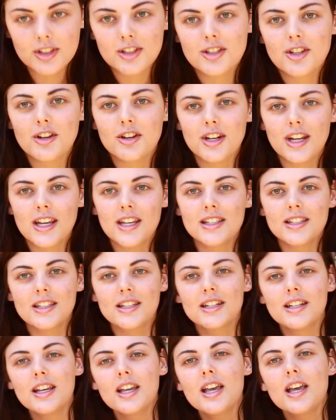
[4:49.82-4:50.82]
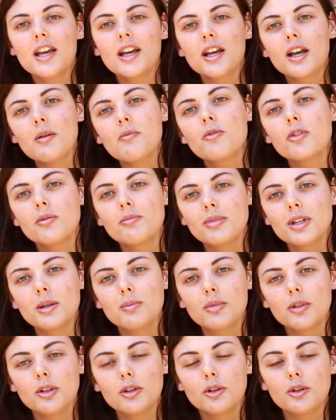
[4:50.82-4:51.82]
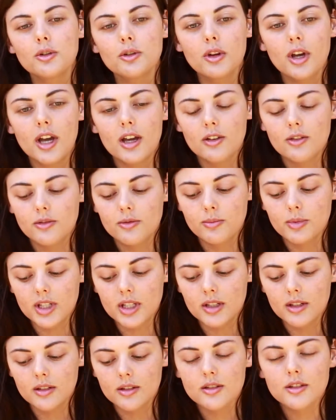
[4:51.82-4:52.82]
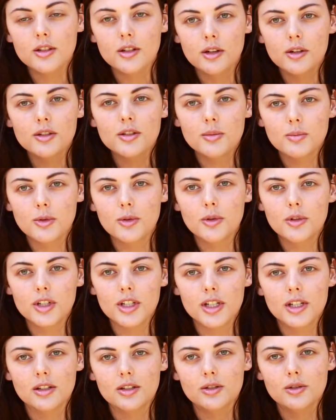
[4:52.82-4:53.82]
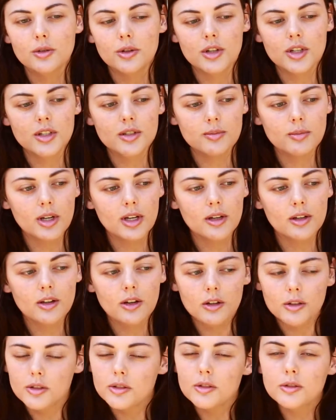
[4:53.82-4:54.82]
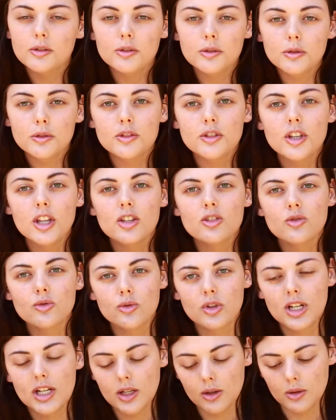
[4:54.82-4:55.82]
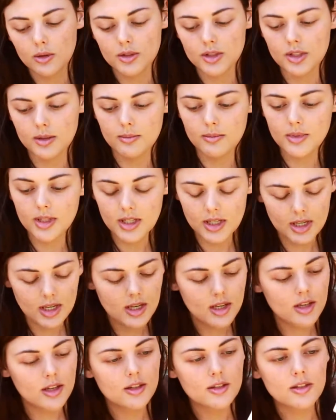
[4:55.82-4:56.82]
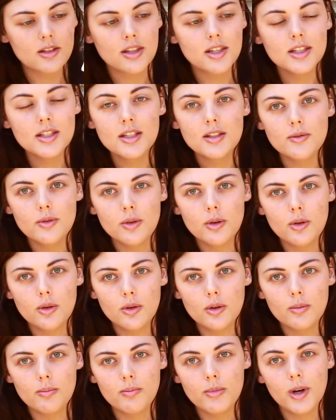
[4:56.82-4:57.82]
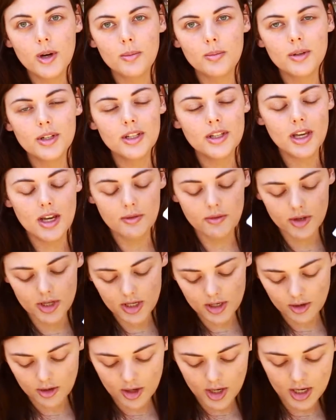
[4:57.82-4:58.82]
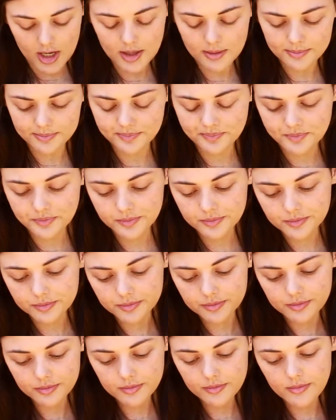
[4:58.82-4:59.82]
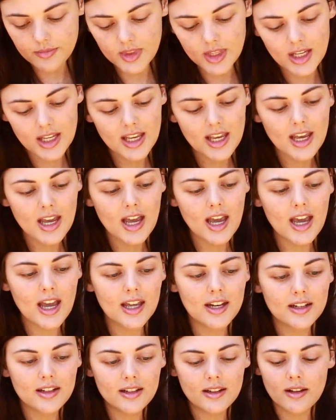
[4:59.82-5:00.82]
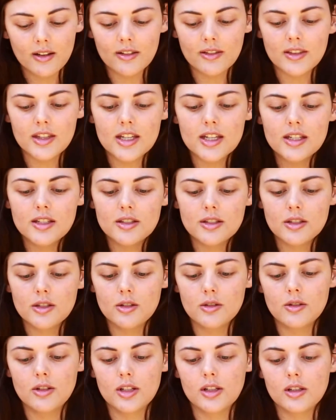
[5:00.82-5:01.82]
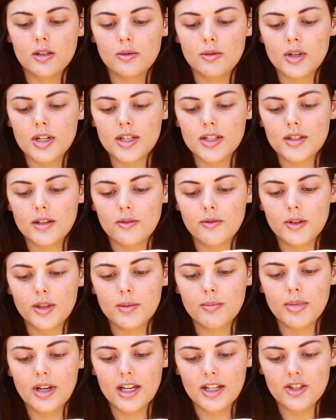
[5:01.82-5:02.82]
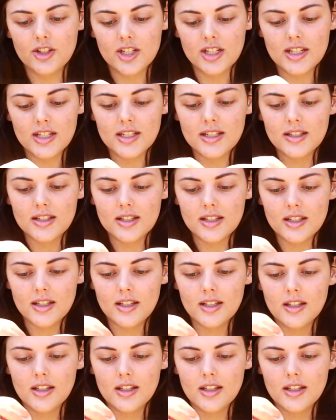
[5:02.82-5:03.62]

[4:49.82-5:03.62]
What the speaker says: donated come from people who have been, you know, supporting Toys by Cockatoo Jewel. So that's really awesome. So this is for Poppet the African Grey. And these cute little toys are for the budgies.